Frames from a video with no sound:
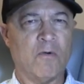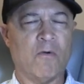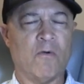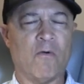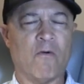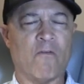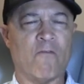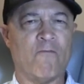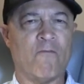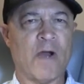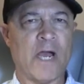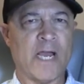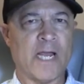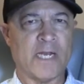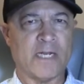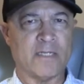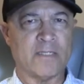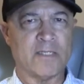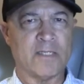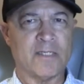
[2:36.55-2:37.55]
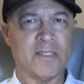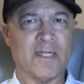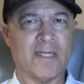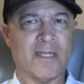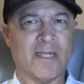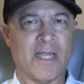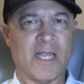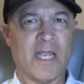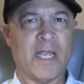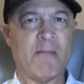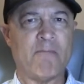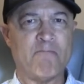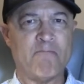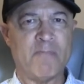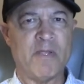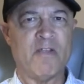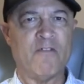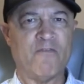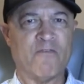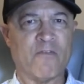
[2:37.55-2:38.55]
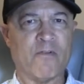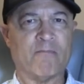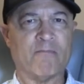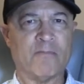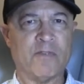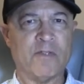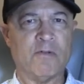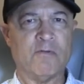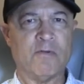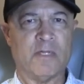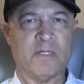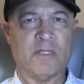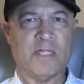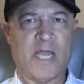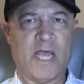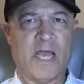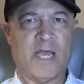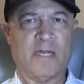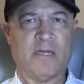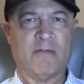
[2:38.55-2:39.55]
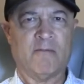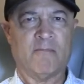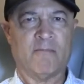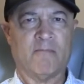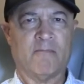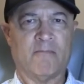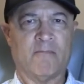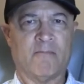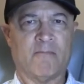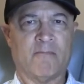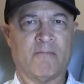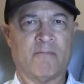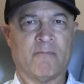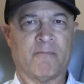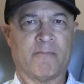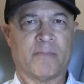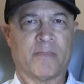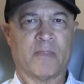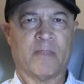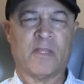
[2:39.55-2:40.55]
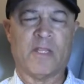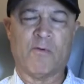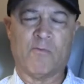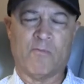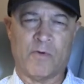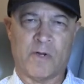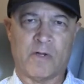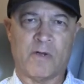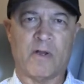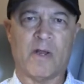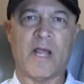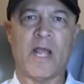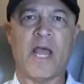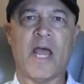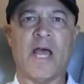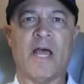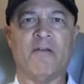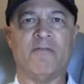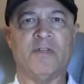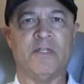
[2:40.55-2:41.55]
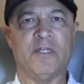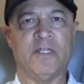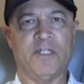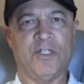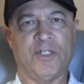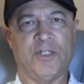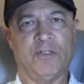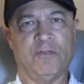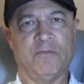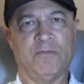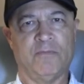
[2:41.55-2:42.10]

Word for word: or violence to keep me from doing that, then we're going to have an issue.